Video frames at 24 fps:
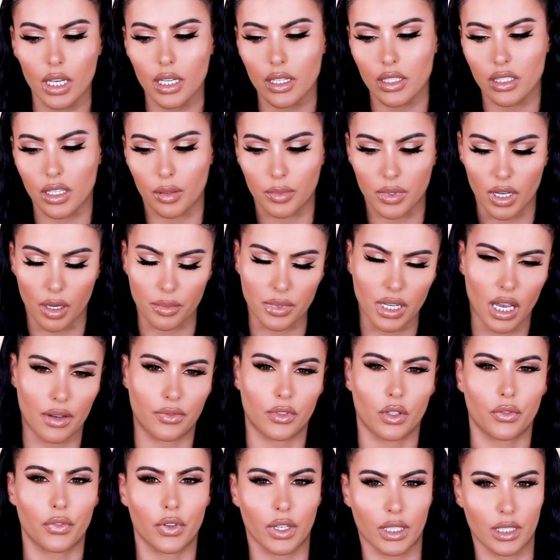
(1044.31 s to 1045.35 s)
Sometimes I have
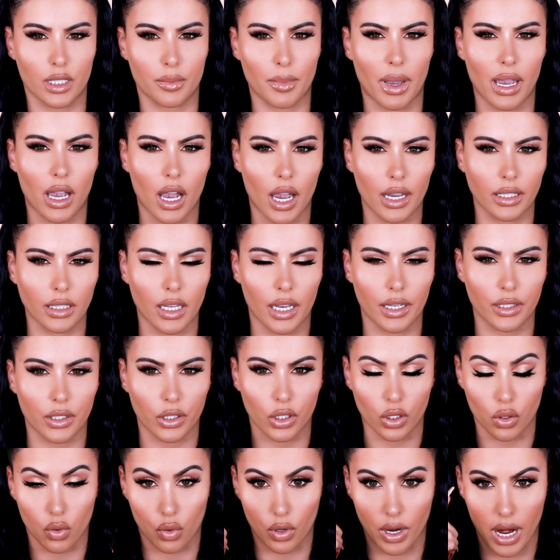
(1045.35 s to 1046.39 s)
to fix my
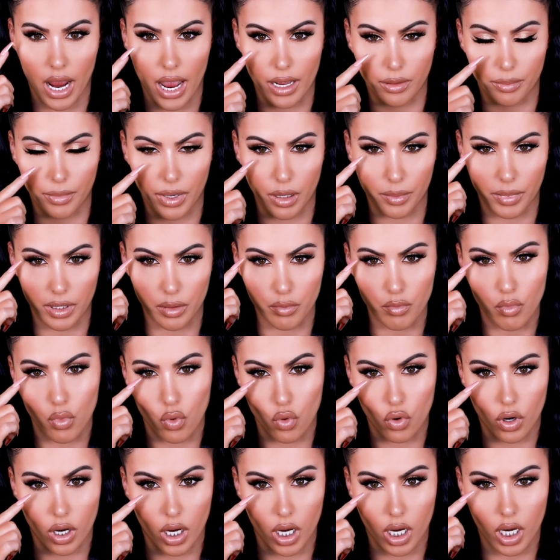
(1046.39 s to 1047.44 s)
eyeliner or add maybe
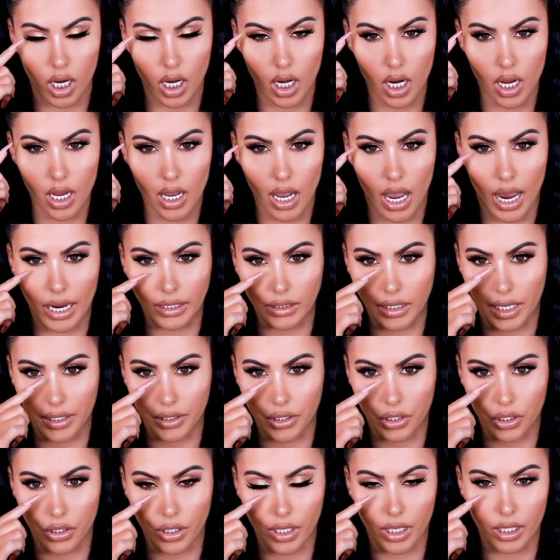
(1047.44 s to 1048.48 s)
more
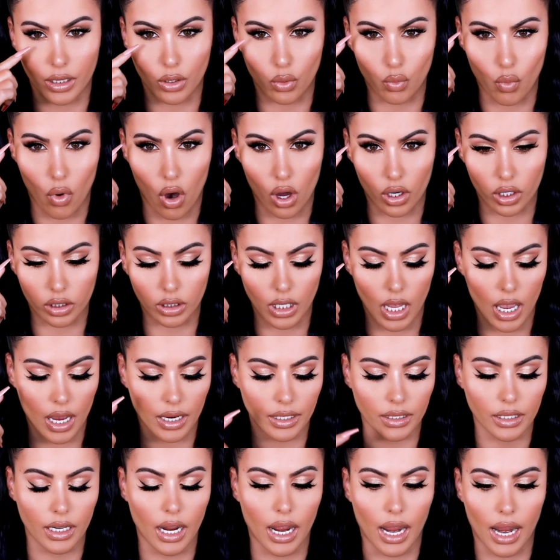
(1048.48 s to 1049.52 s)
eyeliner in the
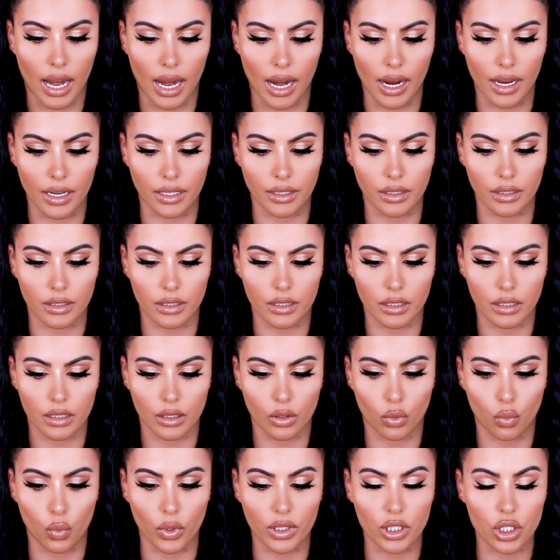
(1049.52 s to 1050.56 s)
waterline. And
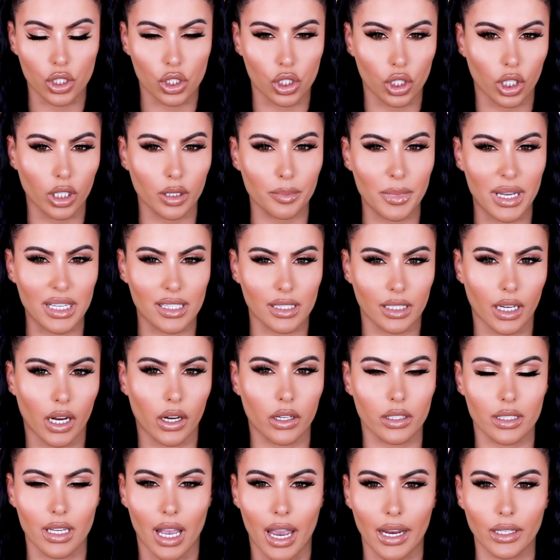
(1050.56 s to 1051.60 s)
with certain
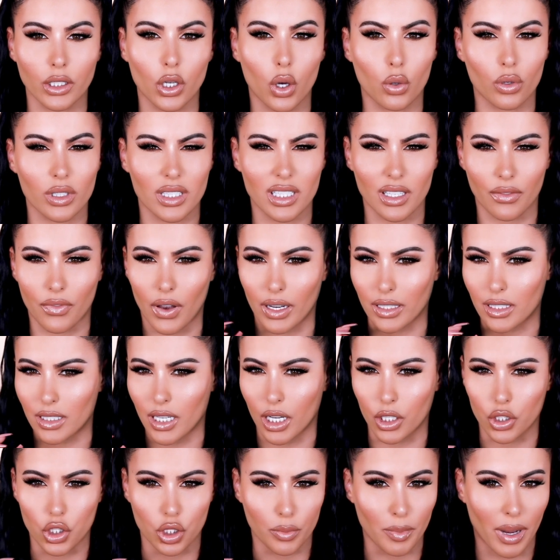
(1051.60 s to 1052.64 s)
mascaras, I notice if I
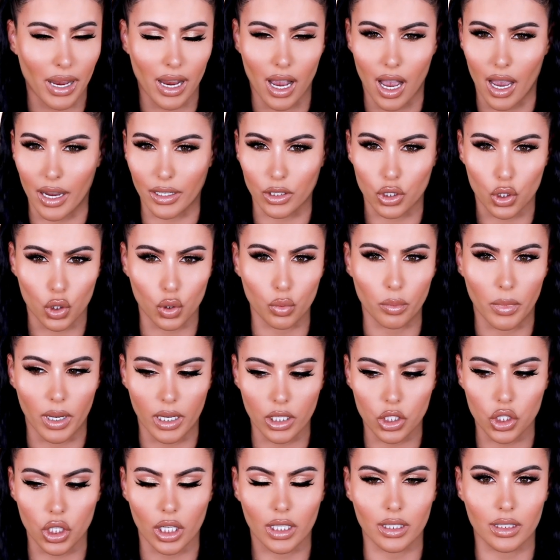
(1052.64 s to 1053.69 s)
touch my eye too
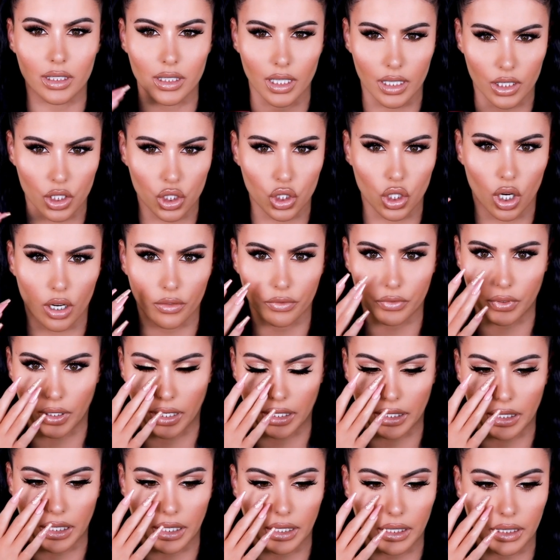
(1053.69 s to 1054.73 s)
much, it does start
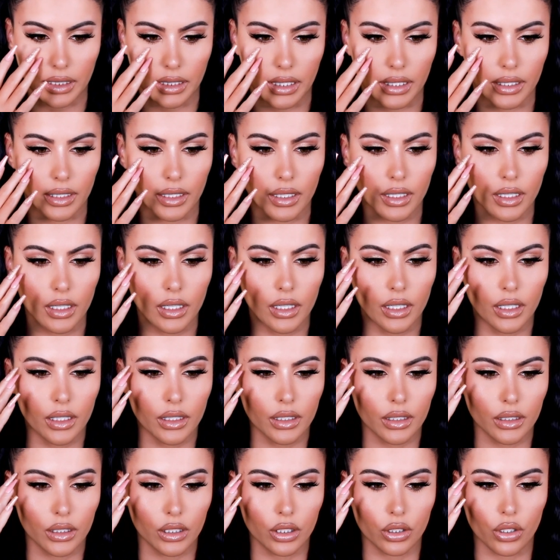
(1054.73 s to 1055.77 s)
flaking. And then,
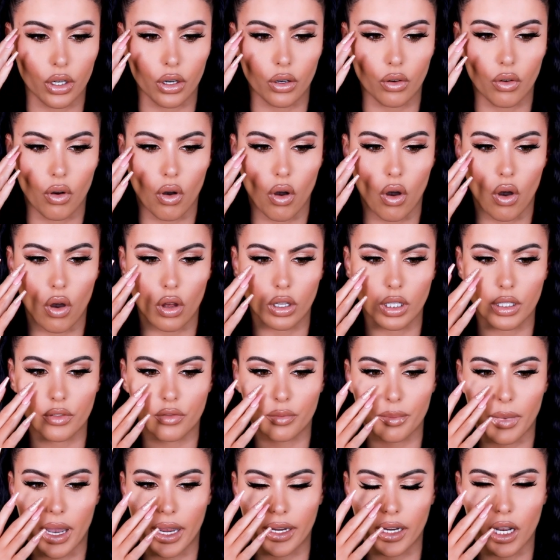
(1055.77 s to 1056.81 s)
you know, all
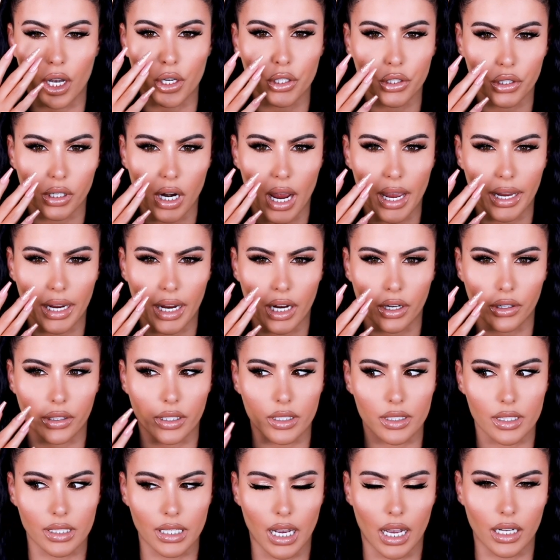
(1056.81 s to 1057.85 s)
of my under eye area
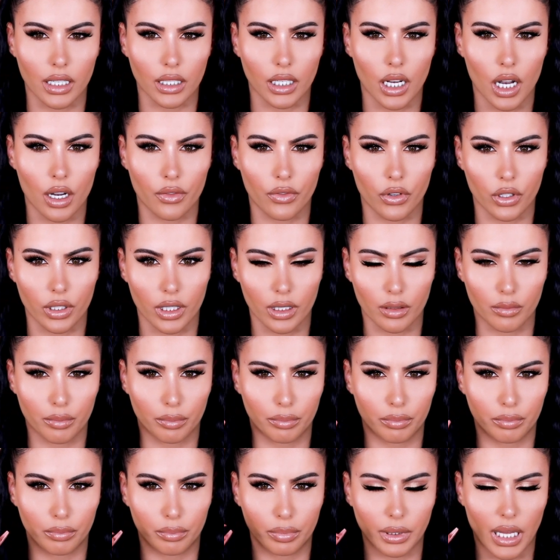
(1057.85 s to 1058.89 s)
is kind of covered in
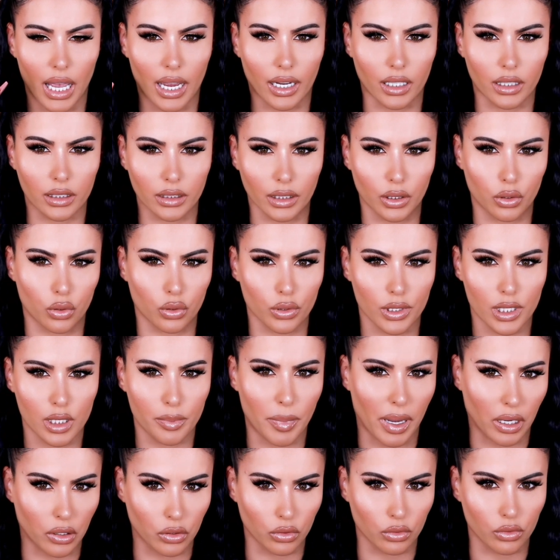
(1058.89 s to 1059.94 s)
black little
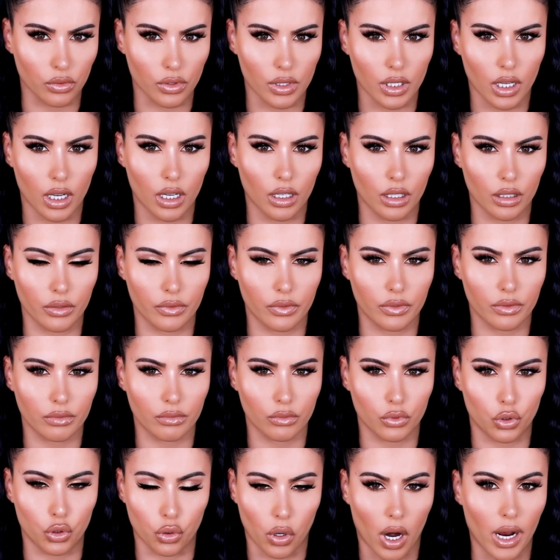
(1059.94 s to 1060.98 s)
speckles of
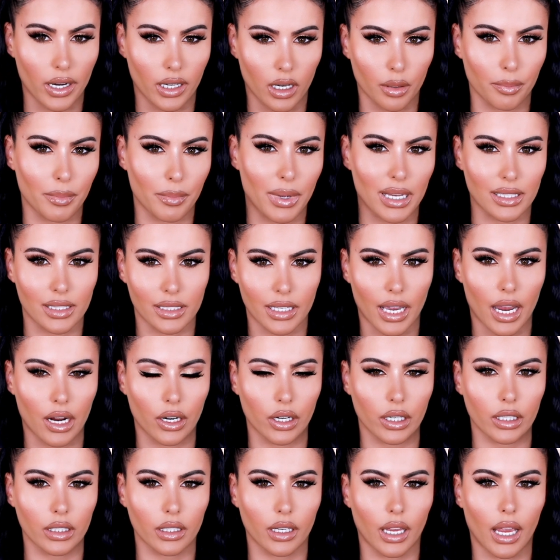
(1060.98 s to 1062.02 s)
dried up
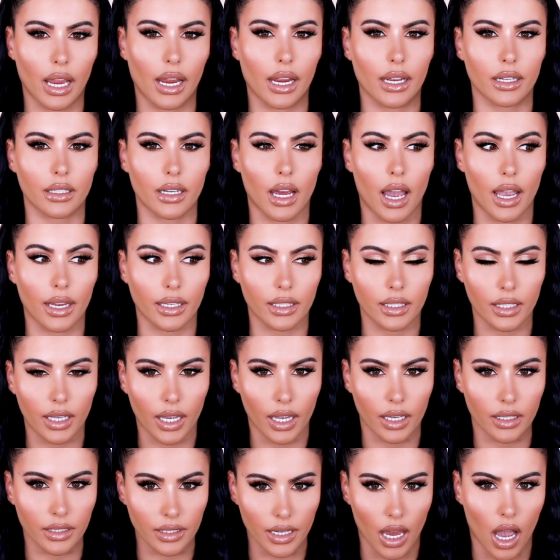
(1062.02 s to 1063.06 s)
mascara, and I
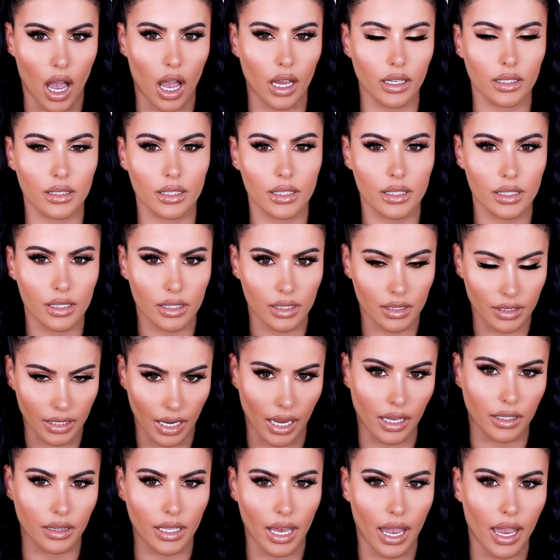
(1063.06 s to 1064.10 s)
cannot
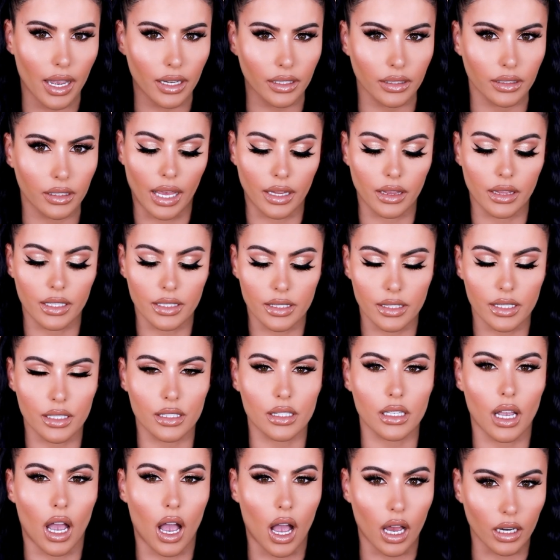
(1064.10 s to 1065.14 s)
stand that. And this
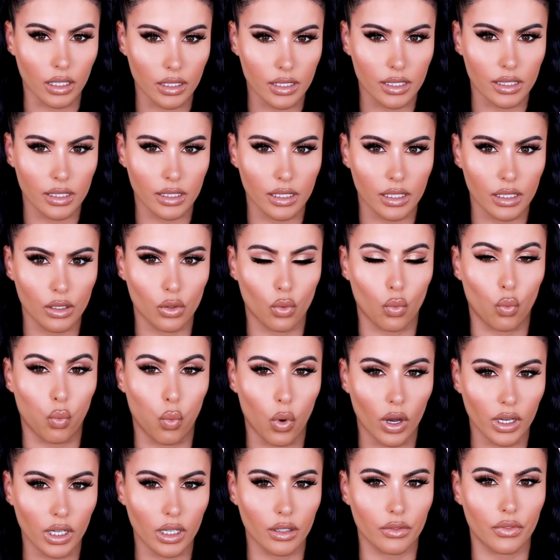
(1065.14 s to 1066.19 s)
is honestly
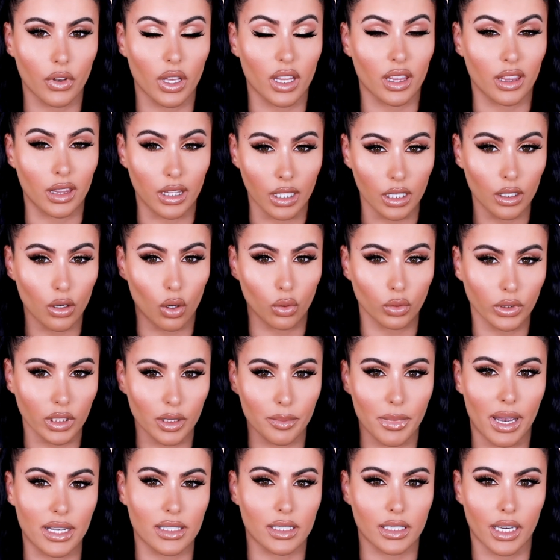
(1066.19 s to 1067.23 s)
one of the only
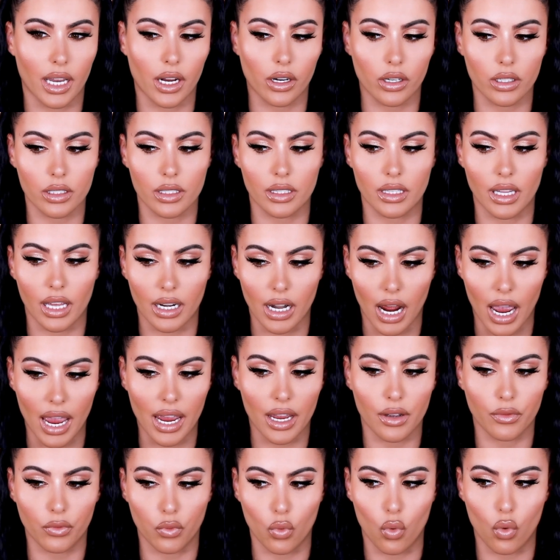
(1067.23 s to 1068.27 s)
mascaras that I
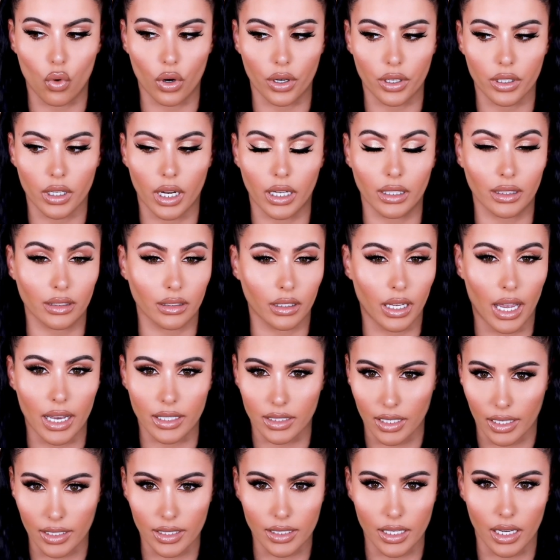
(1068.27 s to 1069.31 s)
have worn, and
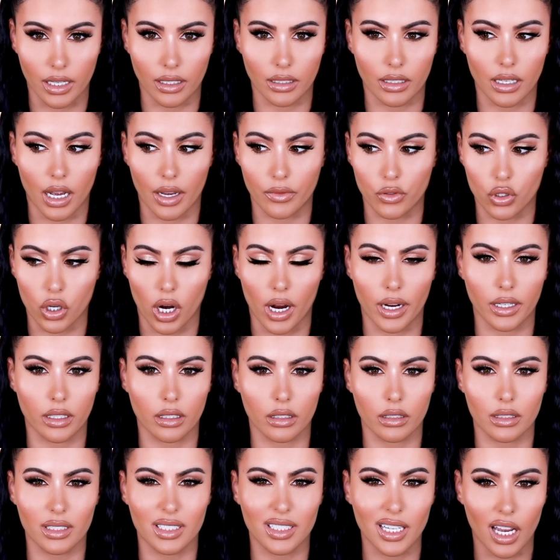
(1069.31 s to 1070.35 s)
as I said, I've tried
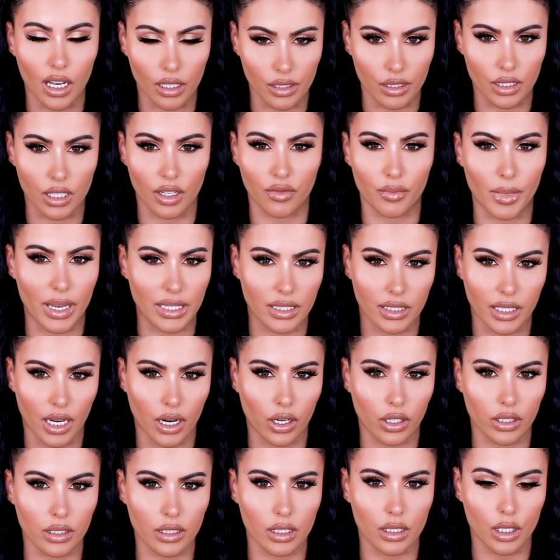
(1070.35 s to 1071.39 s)
tons of
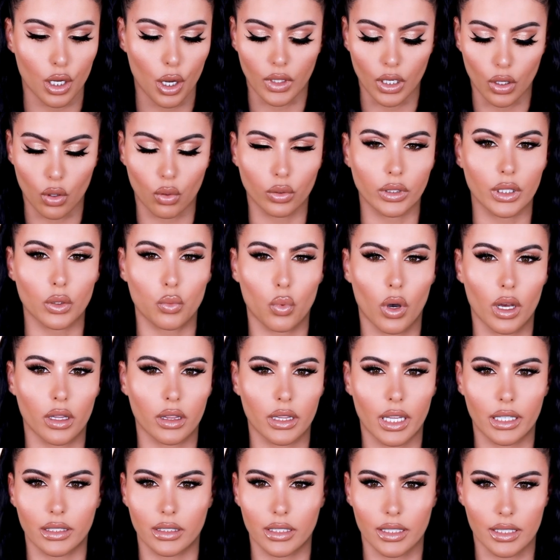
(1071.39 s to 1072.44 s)
mascaras, the only one
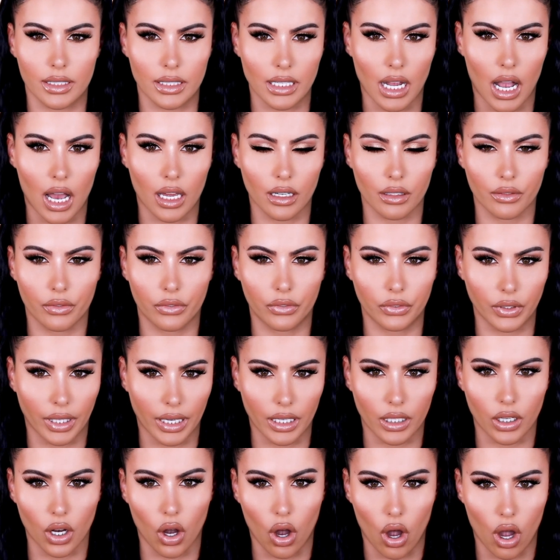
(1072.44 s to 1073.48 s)
that does not flake